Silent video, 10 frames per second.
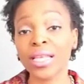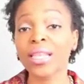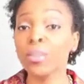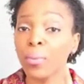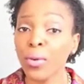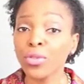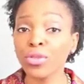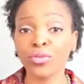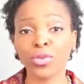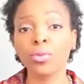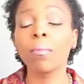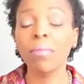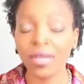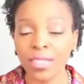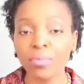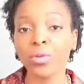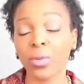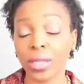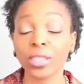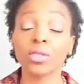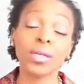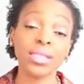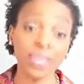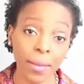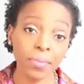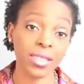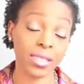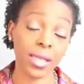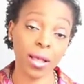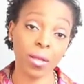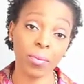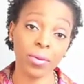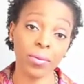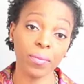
and the both of you must be willing to accept this help.